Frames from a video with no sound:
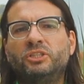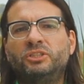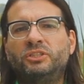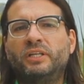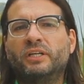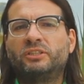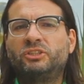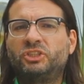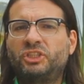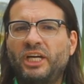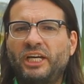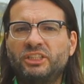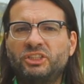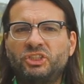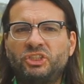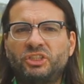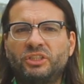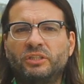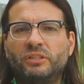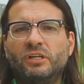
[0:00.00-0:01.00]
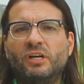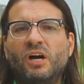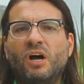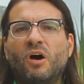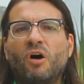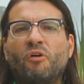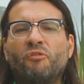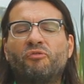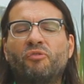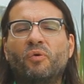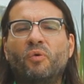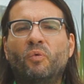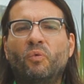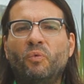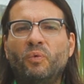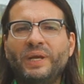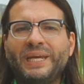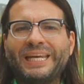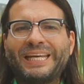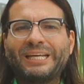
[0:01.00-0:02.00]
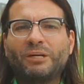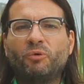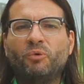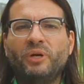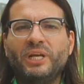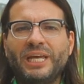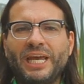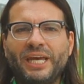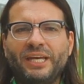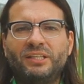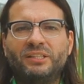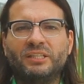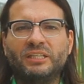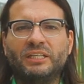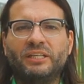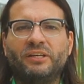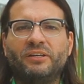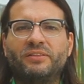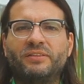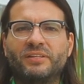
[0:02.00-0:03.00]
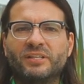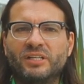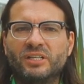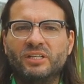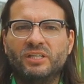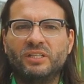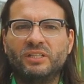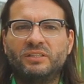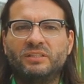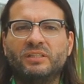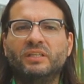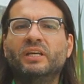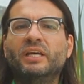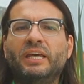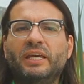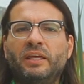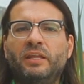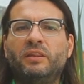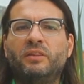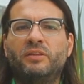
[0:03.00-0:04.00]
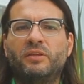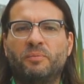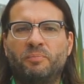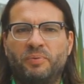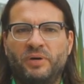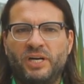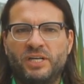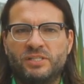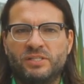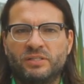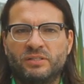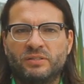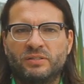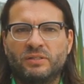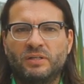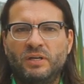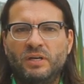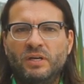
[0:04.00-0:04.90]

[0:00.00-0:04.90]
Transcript: the gesture of recreating eternity in the present.